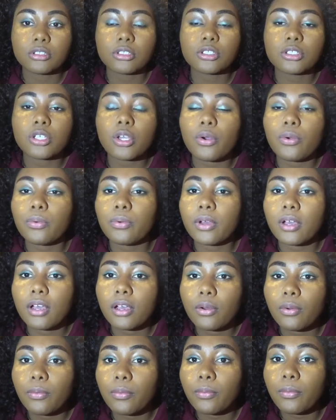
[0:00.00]
So
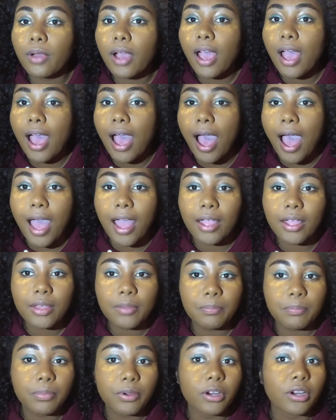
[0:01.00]

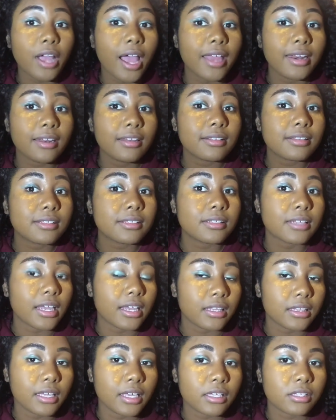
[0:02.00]
I didn't
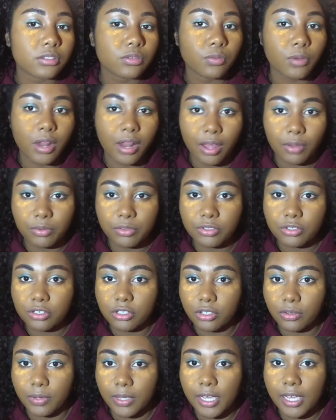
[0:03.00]
say this while I was
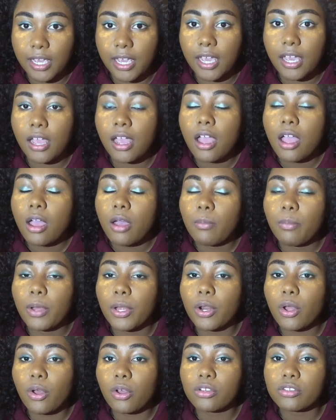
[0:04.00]
doing it,
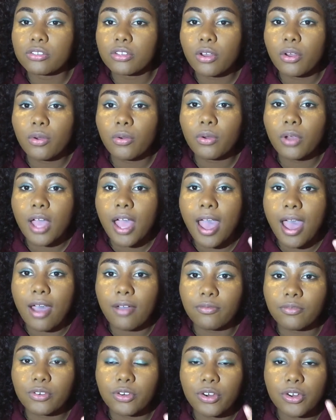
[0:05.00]
but also
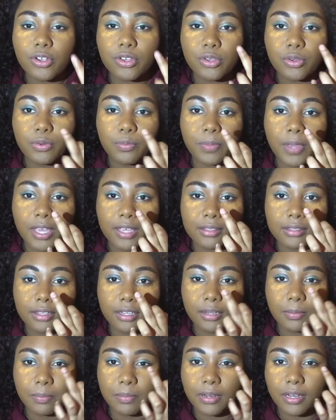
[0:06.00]
after you
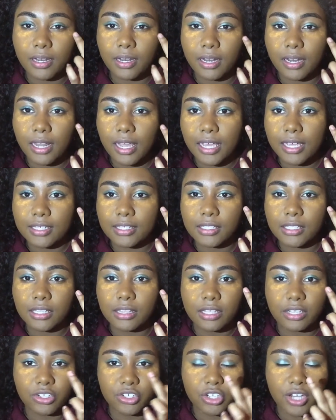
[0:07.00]
basically place
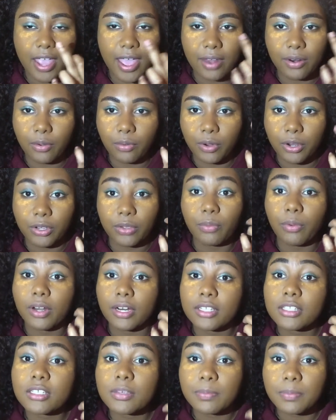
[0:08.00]
the shadow where you
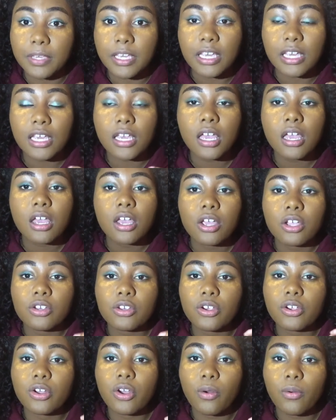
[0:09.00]
want it to be,
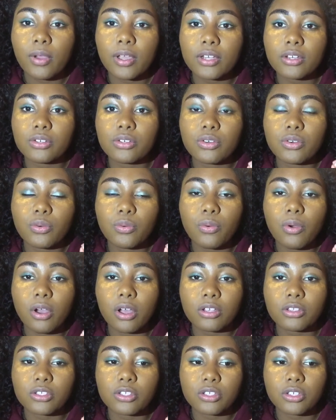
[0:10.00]
you're going to
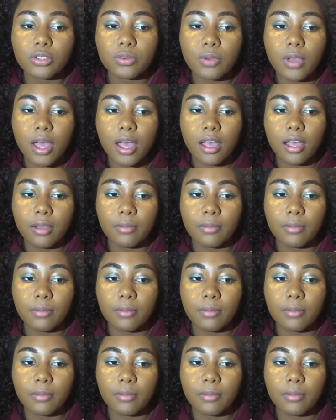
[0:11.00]
want to